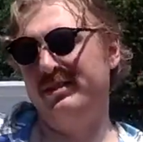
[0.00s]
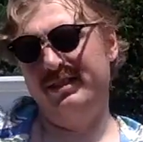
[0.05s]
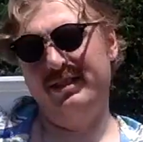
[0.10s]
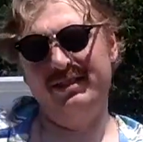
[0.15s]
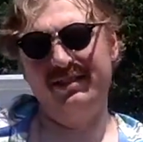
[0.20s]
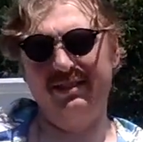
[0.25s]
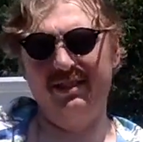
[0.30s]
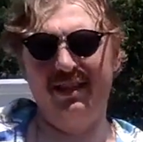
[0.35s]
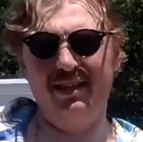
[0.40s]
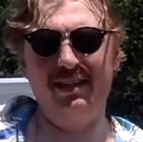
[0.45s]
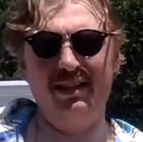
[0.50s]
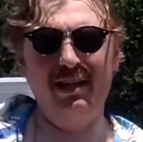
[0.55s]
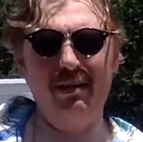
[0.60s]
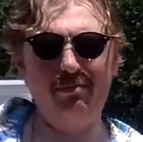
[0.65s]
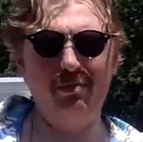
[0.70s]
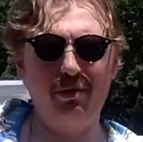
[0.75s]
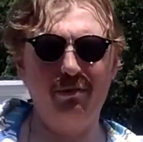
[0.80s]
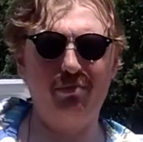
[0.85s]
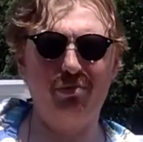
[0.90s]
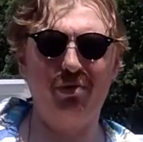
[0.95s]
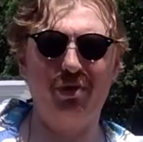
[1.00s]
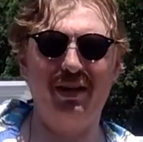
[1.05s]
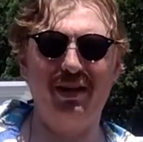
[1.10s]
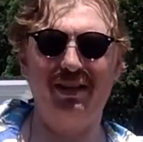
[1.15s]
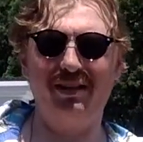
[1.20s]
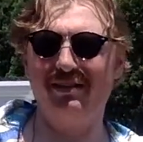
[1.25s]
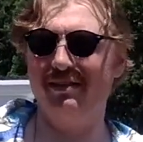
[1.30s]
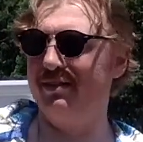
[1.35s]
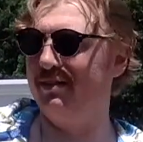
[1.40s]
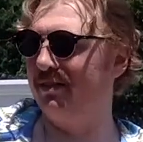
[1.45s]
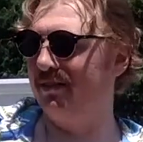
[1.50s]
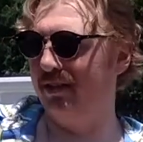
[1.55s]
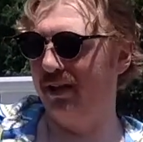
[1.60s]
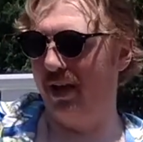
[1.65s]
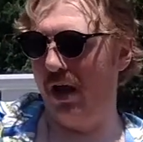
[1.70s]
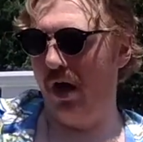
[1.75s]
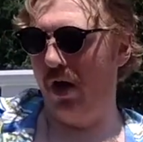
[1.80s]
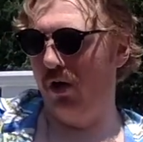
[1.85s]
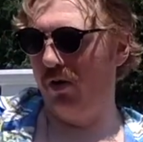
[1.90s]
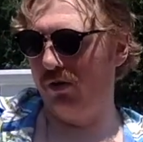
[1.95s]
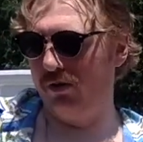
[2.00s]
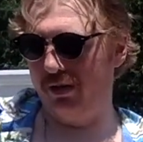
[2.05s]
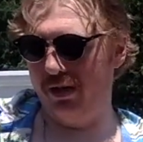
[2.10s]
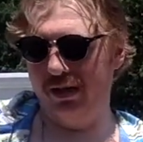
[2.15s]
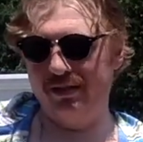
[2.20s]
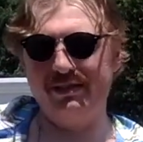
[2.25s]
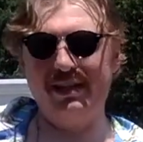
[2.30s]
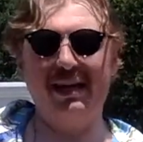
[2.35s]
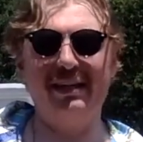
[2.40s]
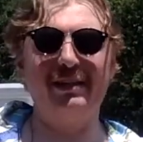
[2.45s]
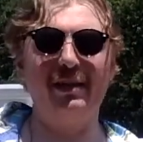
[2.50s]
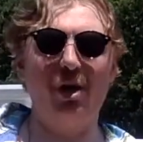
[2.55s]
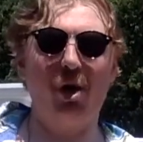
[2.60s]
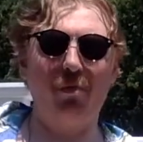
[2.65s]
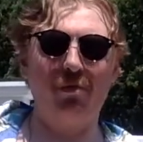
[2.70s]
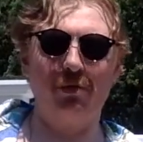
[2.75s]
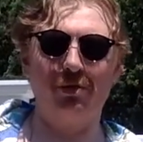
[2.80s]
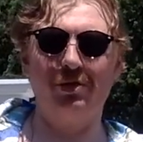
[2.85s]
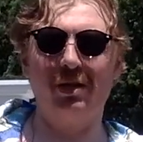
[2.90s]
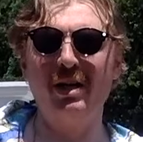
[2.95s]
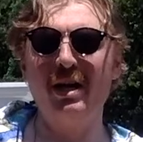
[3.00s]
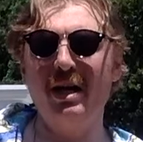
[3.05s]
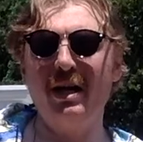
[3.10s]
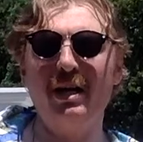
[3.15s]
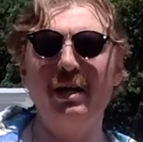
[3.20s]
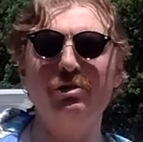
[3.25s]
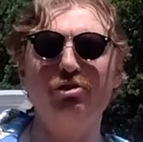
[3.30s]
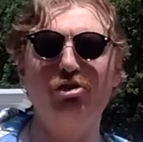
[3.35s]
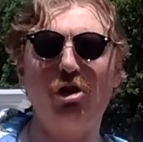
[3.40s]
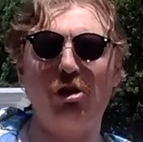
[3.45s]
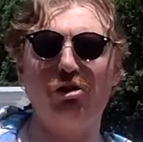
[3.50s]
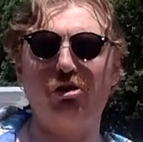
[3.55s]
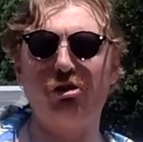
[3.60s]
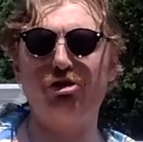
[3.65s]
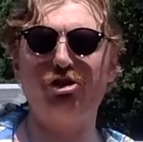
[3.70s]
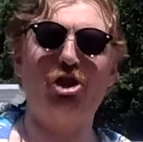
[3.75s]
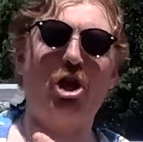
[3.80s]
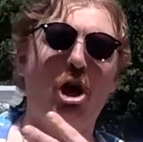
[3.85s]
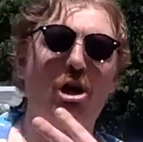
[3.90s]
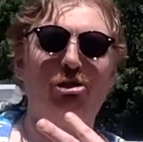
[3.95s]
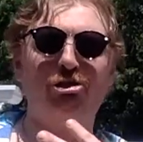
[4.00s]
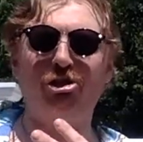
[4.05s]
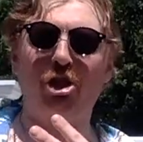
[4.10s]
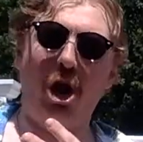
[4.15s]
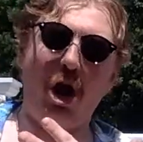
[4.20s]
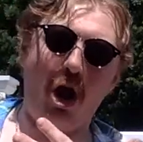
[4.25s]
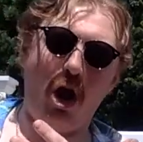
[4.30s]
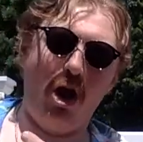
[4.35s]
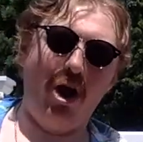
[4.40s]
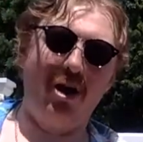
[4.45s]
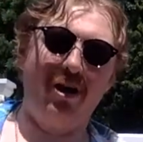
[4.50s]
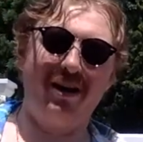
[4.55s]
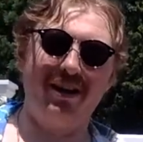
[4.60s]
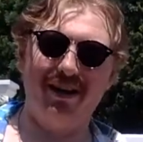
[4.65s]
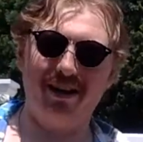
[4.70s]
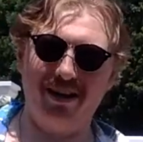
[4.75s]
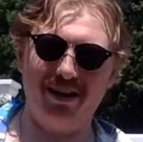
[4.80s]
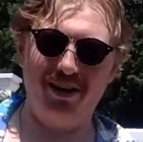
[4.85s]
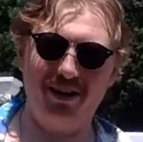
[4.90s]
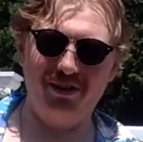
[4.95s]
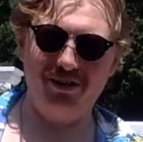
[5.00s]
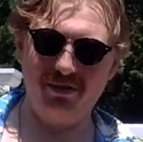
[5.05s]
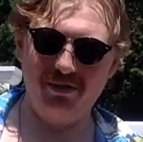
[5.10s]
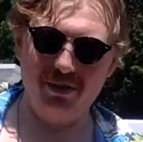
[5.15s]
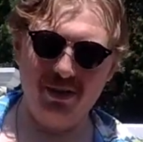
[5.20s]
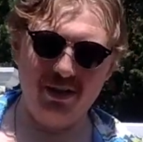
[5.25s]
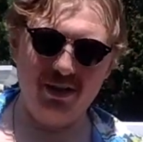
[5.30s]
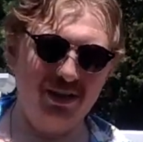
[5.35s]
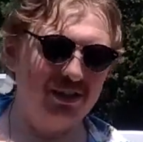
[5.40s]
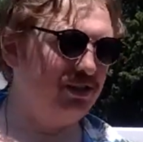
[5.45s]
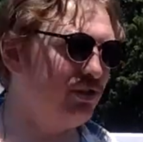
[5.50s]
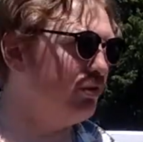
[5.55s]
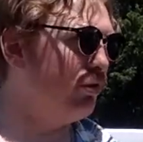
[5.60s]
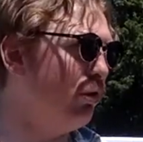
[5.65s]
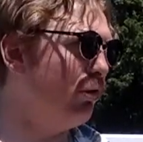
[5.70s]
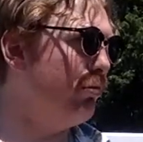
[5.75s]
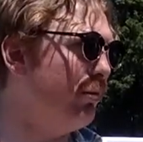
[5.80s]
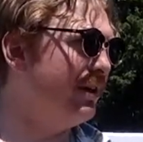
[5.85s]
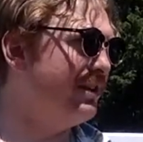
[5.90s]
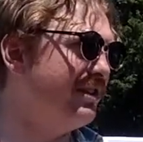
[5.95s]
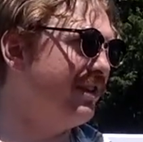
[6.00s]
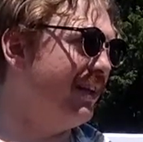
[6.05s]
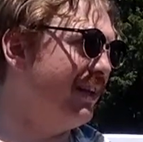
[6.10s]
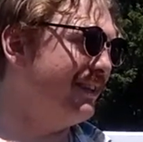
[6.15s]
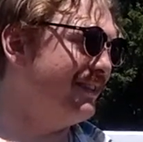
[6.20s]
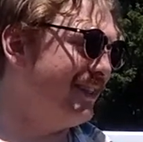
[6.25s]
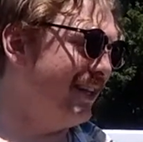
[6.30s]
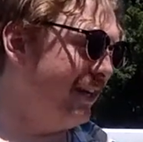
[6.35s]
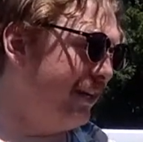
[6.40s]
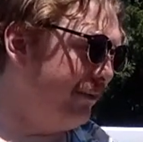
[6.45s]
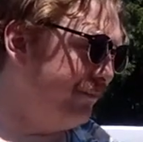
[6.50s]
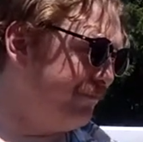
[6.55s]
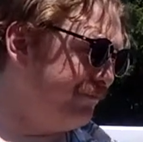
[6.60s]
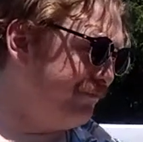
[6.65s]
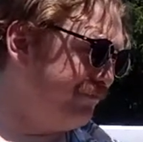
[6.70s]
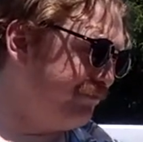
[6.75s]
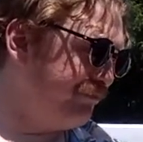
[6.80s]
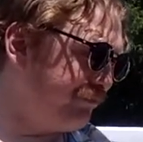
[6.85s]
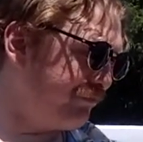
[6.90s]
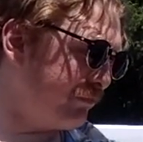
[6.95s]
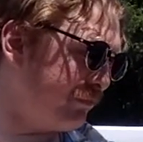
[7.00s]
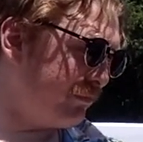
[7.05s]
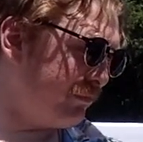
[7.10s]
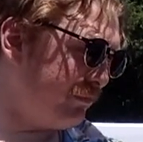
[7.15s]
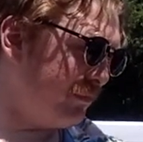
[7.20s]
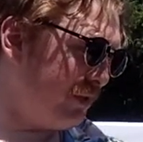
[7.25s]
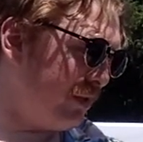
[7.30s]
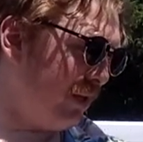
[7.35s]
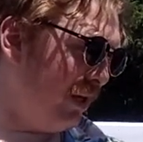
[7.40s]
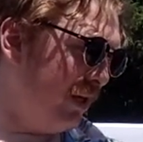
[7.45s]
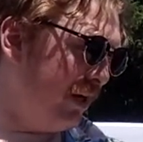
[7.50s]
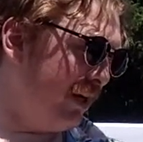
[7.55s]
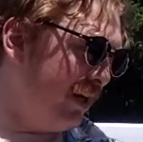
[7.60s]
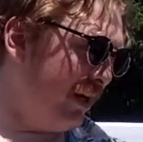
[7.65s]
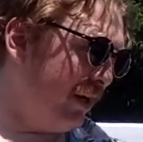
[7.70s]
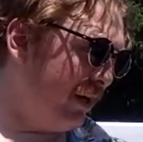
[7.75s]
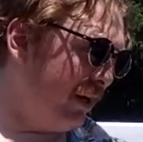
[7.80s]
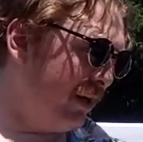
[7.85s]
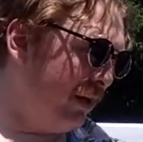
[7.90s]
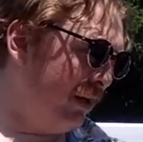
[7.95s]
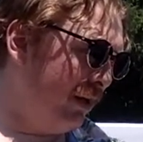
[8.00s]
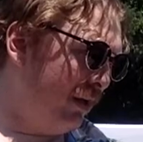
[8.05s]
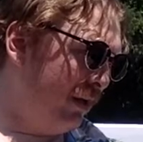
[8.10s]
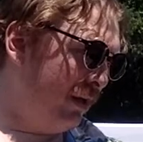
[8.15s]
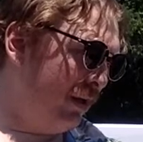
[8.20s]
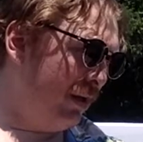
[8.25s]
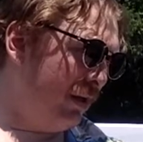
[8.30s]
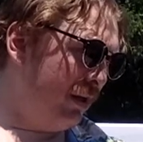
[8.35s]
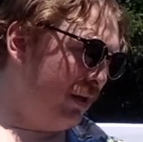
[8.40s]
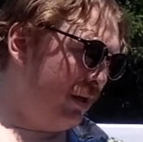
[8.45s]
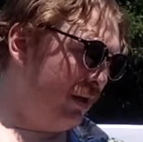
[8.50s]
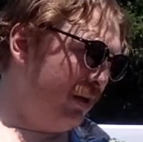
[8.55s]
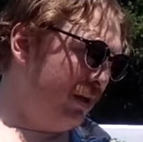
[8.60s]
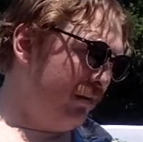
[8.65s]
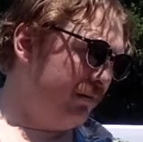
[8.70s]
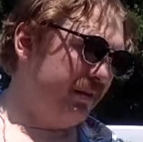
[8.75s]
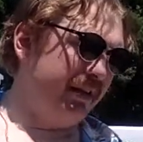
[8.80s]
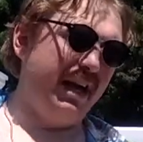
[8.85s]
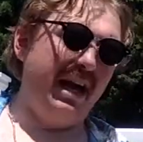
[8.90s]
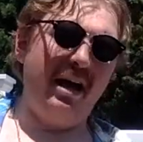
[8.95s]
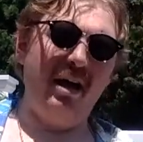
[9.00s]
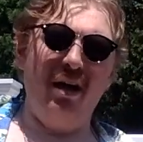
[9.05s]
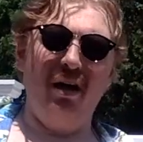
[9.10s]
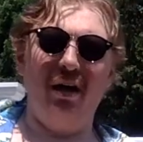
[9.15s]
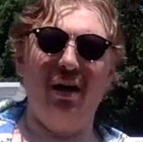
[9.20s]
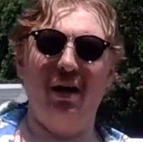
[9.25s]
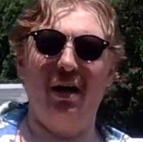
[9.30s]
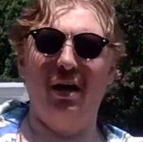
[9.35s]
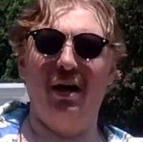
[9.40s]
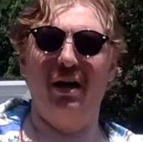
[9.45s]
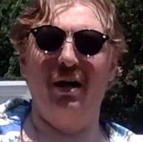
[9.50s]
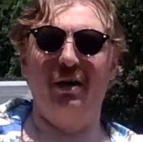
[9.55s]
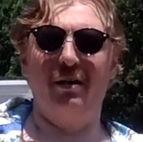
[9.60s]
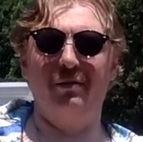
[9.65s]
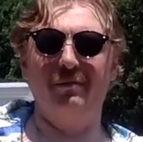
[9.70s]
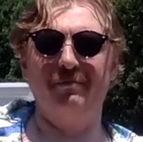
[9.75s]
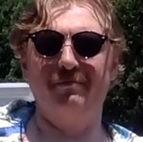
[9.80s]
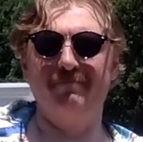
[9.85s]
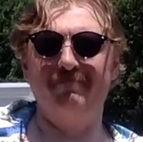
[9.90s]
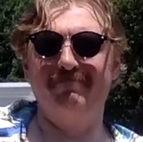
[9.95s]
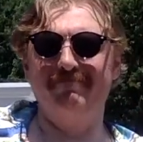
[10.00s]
his leopard print. You know, he's got the open. He's got the chest hair. You know, Stool Presidente. But yeah, I'm